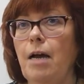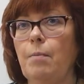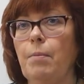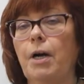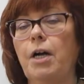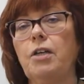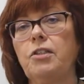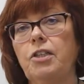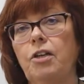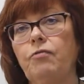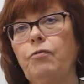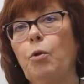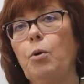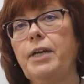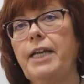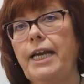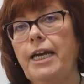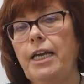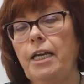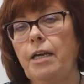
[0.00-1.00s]
because our
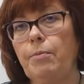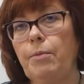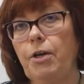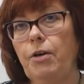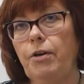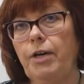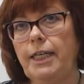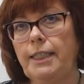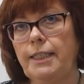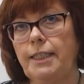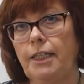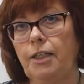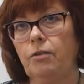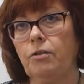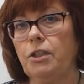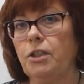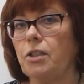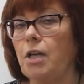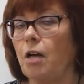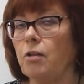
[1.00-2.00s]
Floyd County Community Center
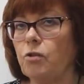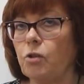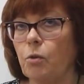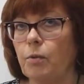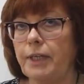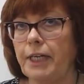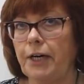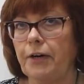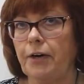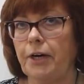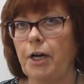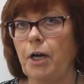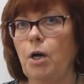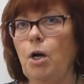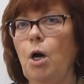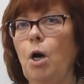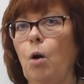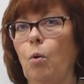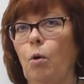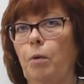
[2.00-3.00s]
is also an area
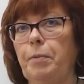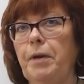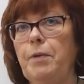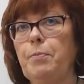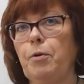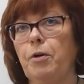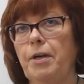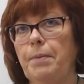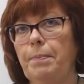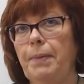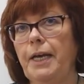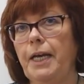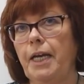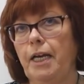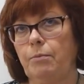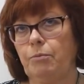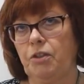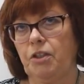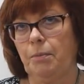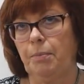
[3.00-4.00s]
where people can pick
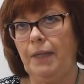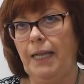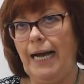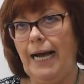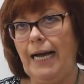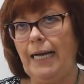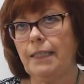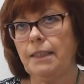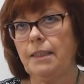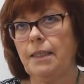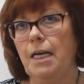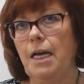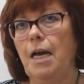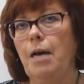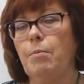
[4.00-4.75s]
up supplies.